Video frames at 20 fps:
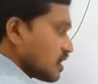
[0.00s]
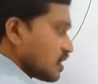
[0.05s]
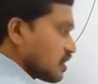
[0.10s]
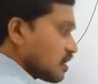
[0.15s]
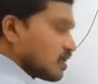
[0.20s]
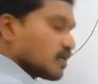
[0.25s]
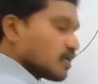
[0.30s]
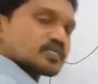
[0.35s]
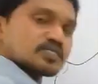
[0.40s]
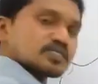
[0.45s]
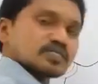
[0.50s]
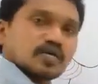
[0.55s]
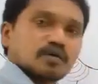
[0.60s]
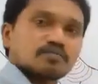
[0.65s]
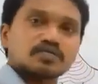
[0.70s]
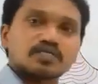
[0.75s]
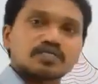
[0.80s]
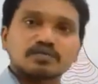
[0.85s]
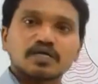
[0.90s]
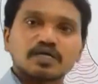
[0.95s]

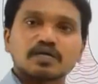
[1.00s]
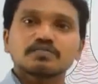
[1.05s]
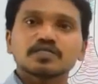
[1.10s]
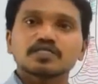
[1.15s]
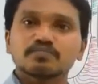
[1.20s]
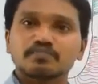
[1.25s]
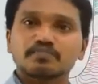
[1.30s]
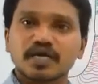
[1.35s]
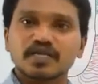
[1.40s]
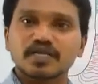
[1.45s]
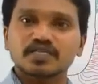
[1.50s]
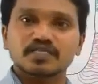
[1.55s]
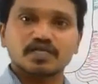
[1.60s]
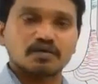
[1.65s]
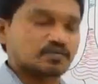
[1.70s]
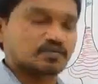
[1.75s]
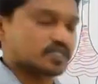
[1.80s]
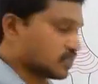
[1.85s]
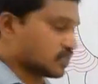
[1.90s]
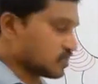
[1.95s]
substance, that means brain
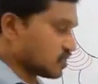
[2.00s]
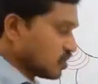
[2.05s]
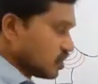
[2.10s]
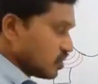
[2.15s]
substance.